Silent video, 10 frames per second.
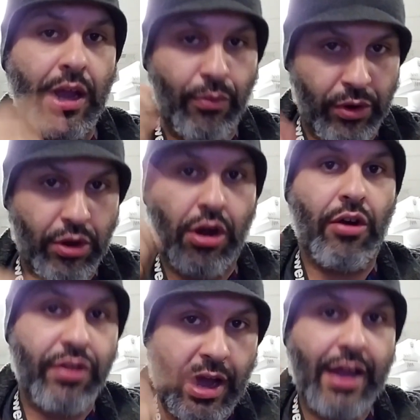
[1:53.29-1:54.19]
and when the
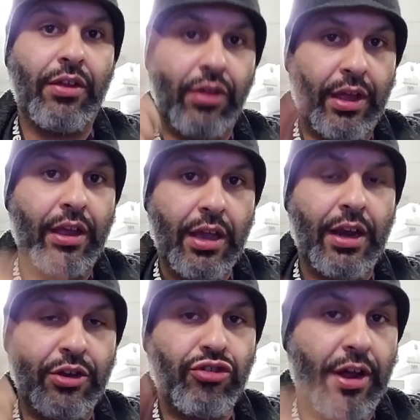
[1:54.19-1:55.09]
car is idling
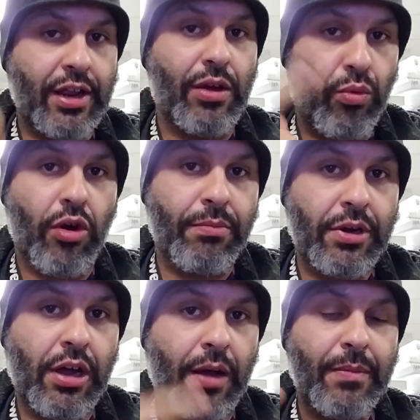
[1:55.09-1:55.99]
and trying to get
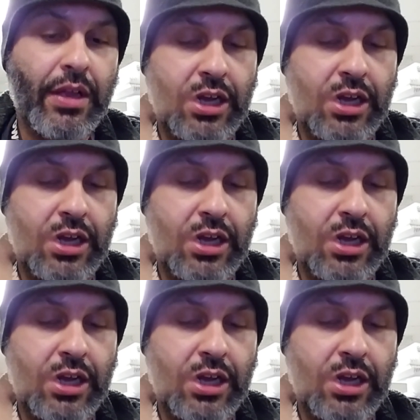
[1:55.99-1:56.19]
warmed up,